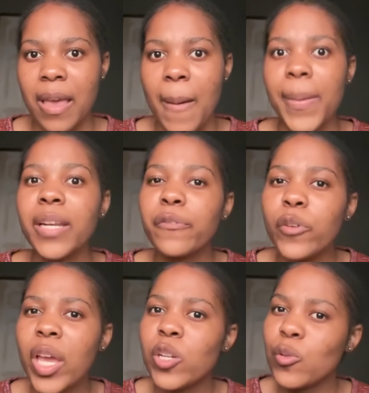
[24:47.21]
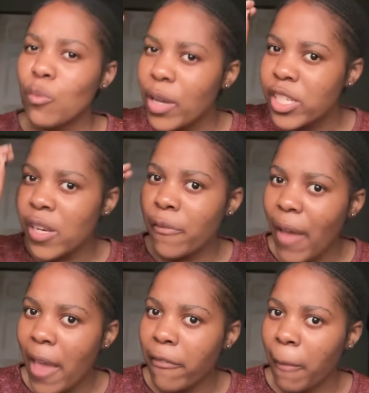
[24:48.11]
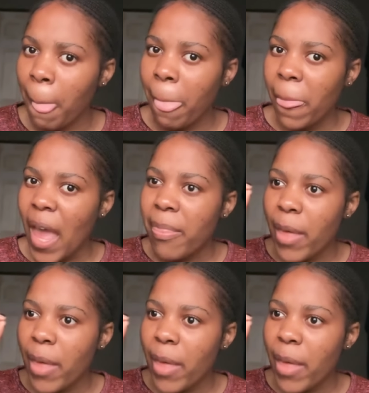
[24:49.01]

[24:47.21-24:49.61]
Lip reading: But if you can do question 5, and